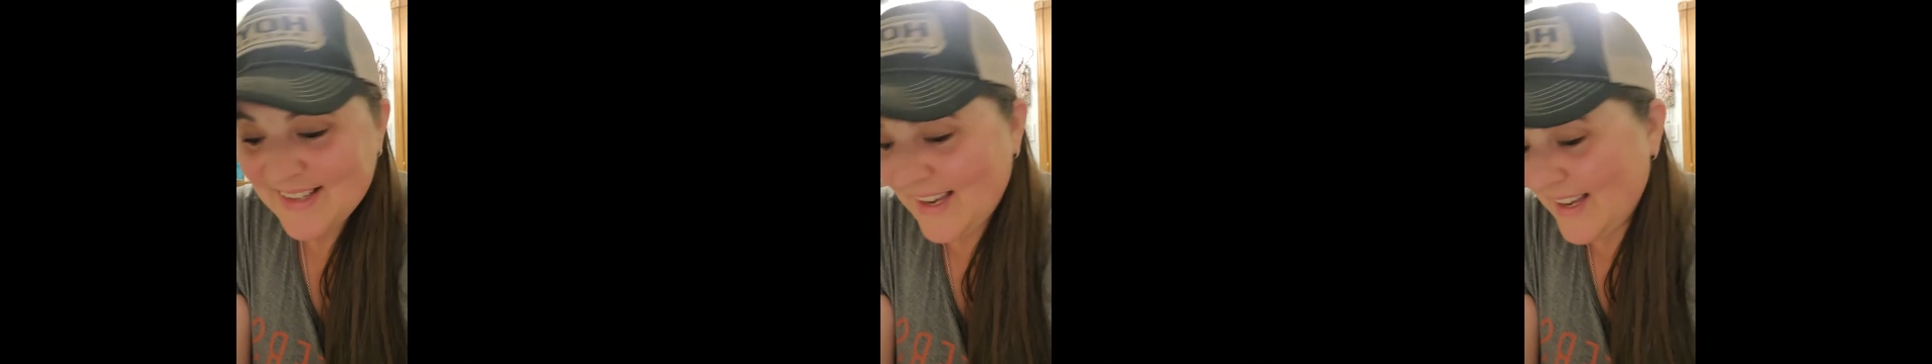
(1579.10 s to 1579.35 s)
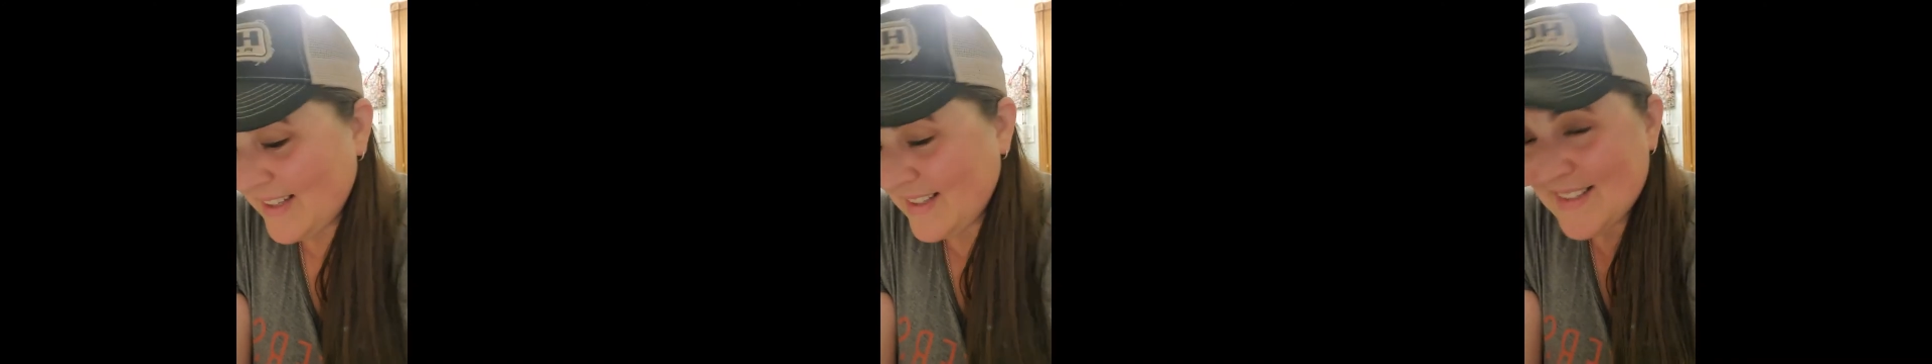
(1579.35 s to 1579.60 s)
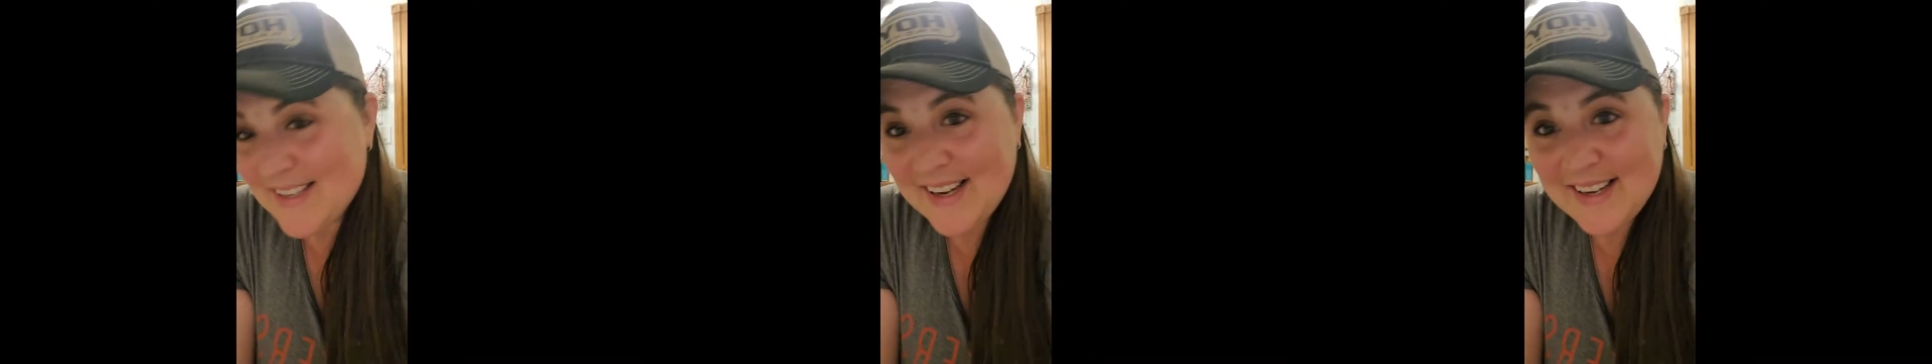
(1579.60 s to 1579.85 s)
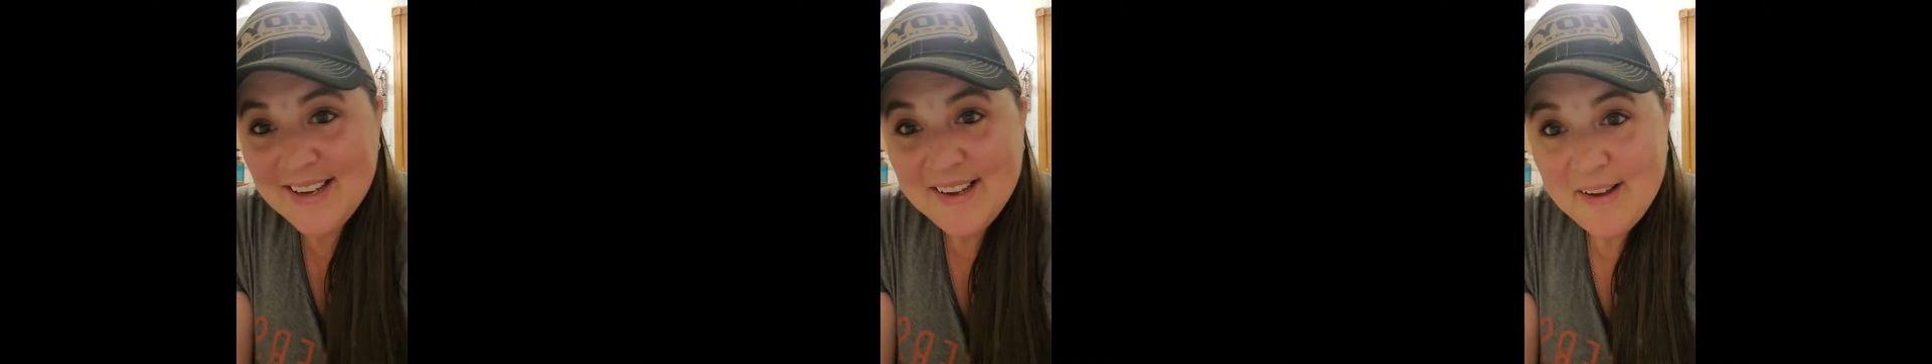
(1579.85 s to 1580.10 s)
and
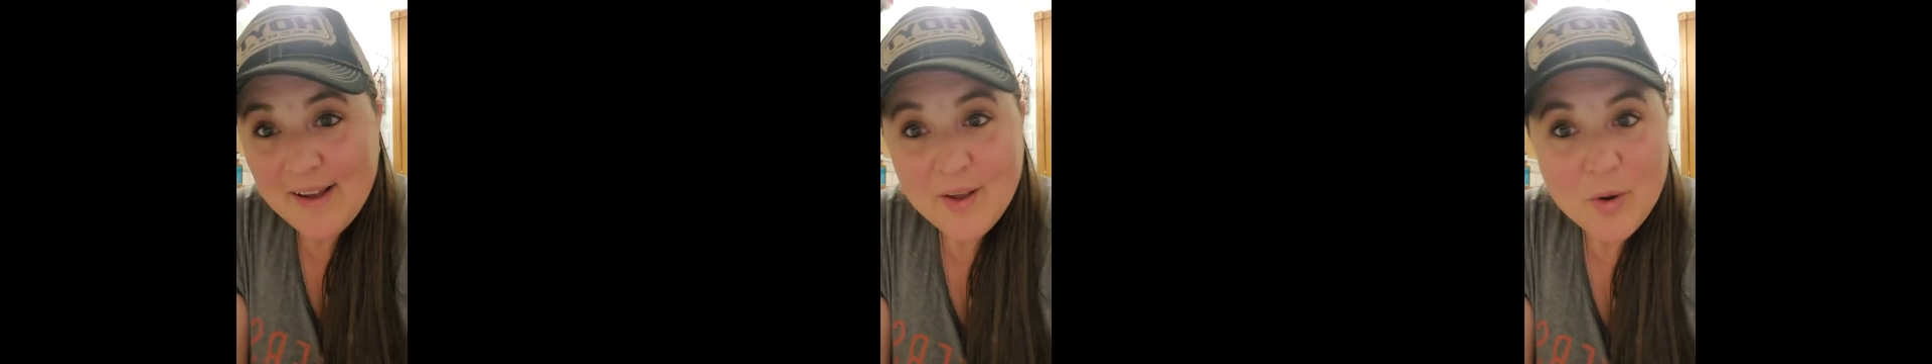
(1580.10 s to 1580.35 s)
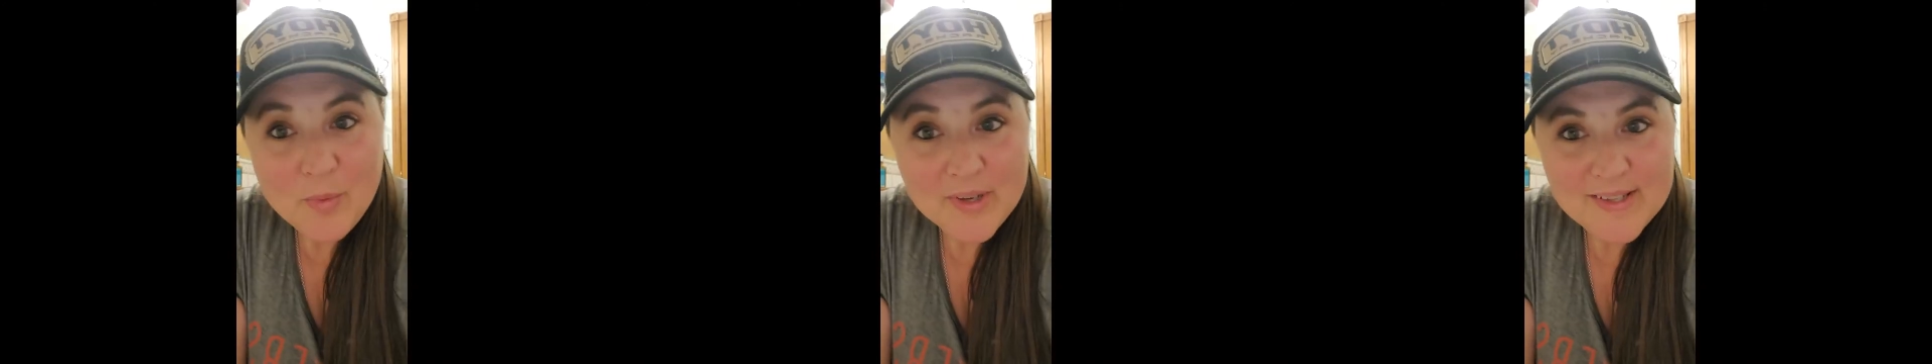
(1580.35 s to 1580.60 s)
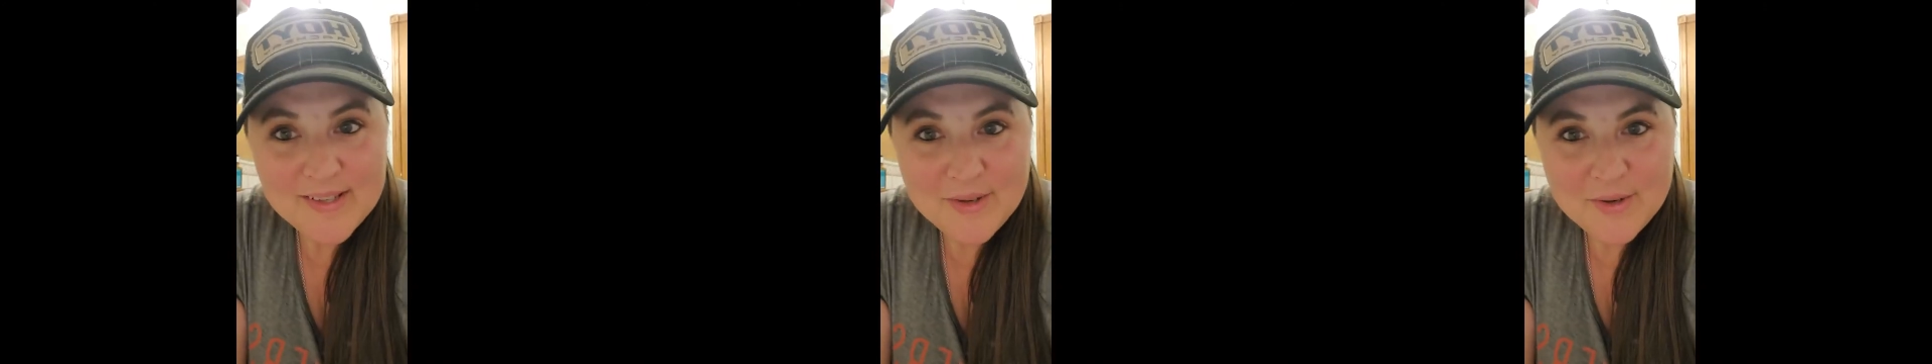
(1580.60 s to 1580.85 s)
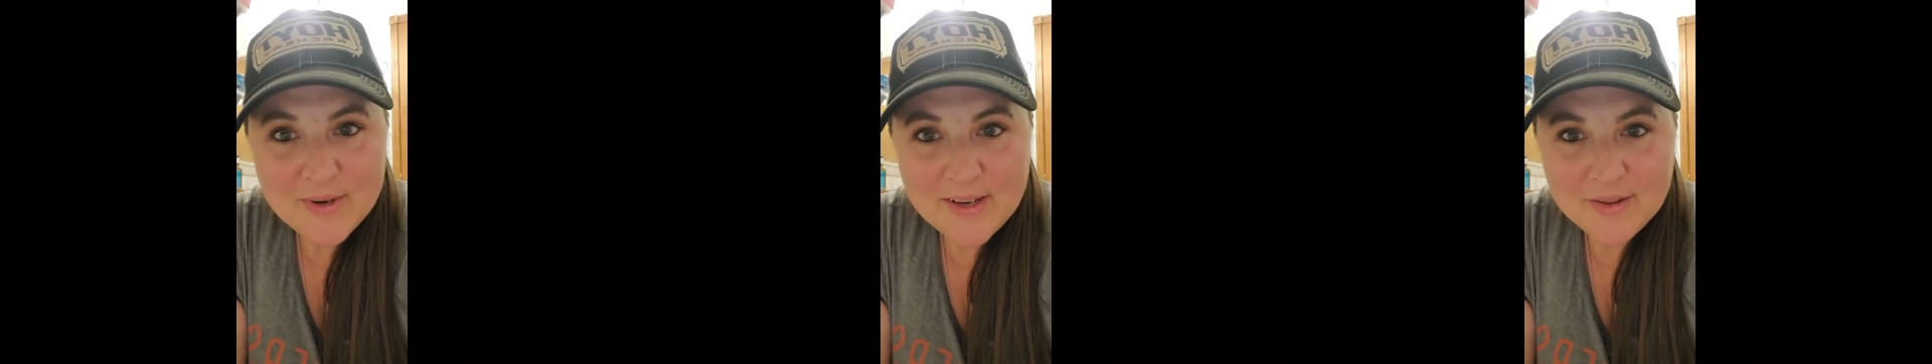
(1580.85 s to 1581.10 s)
uh, I hope I see
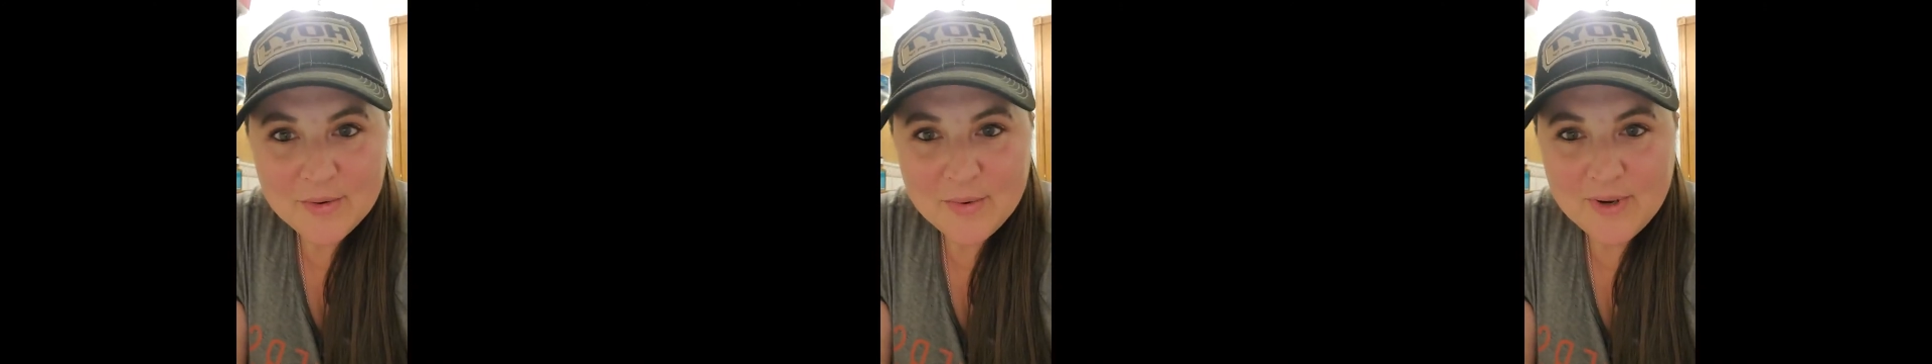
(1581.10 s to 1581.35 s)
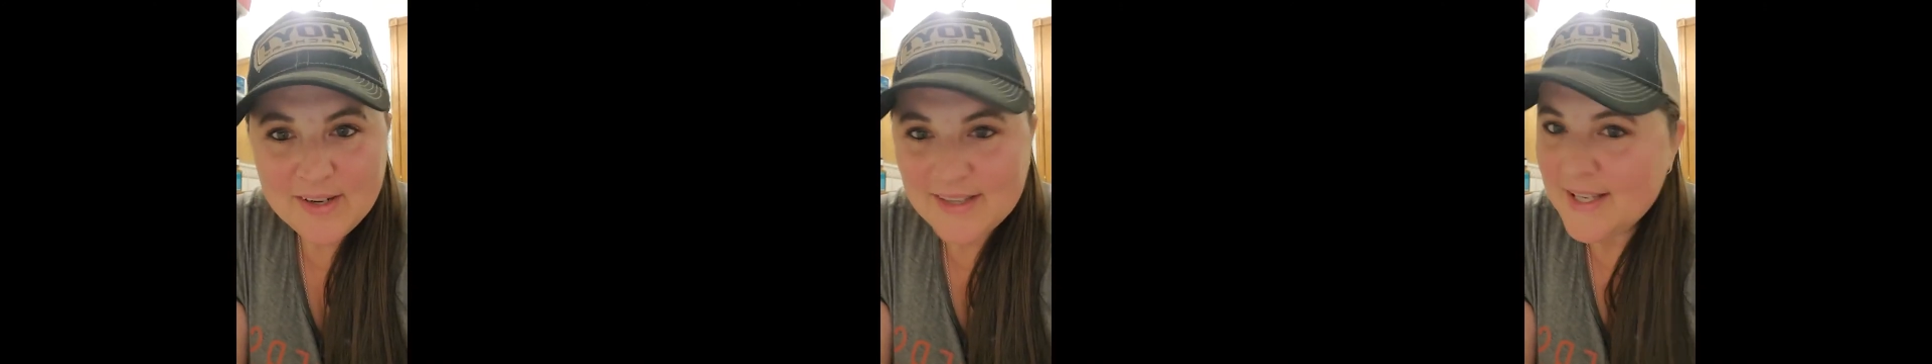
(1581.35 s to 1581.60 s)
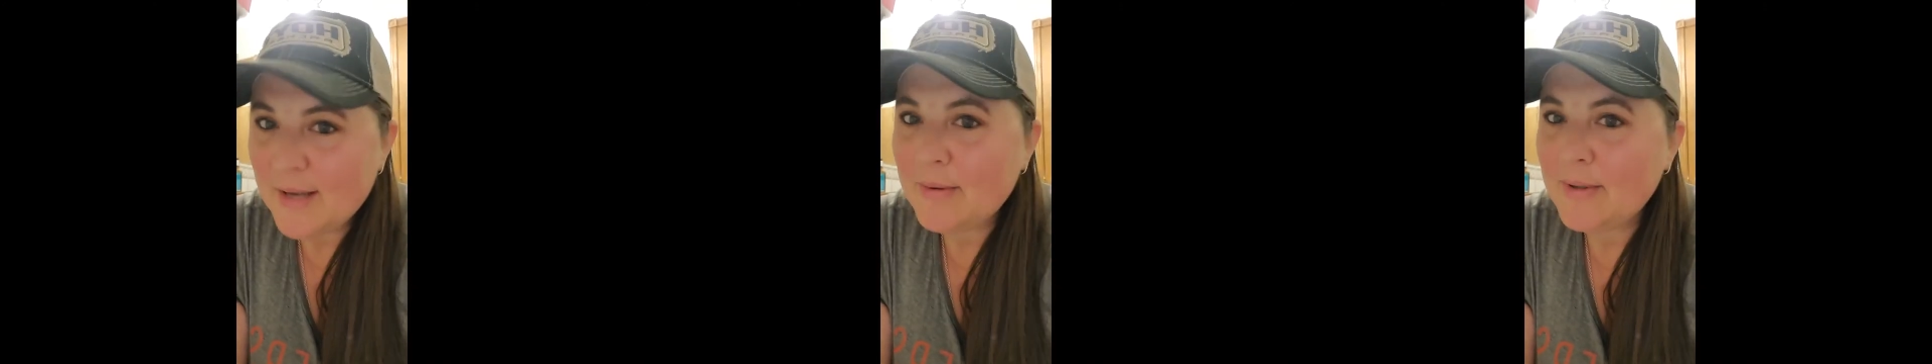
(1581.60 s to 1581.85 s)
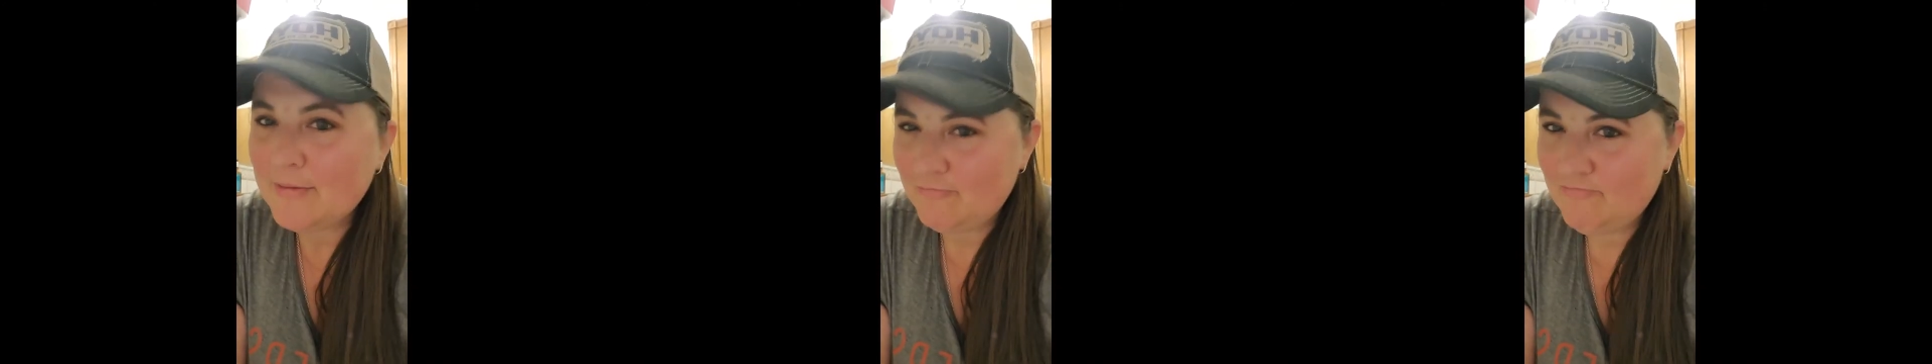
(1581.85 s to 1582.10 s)
you at the water
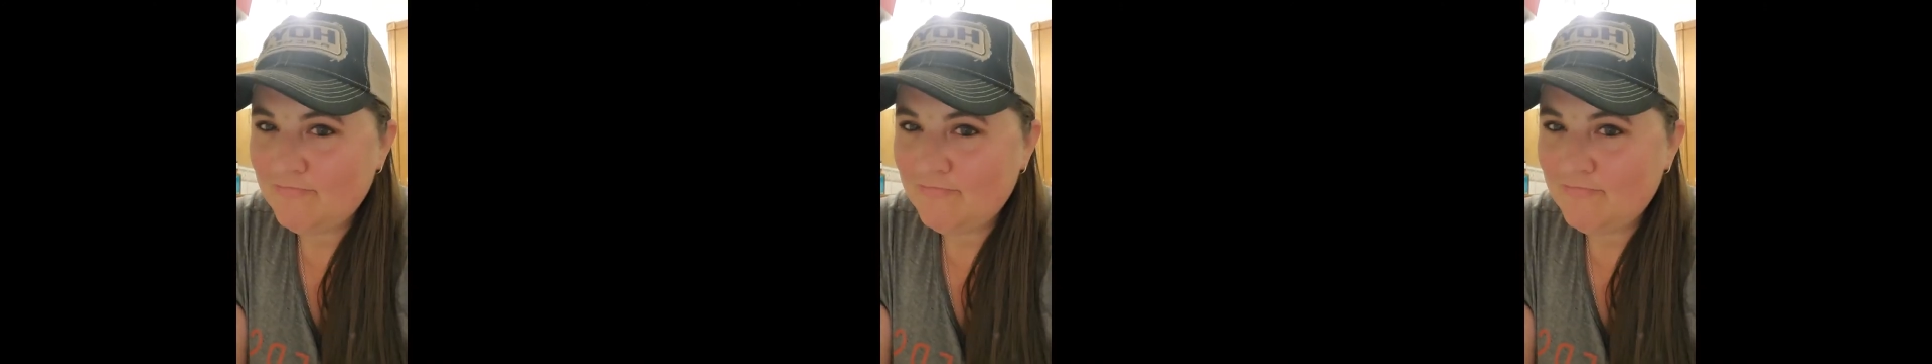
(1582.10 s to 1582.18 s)
table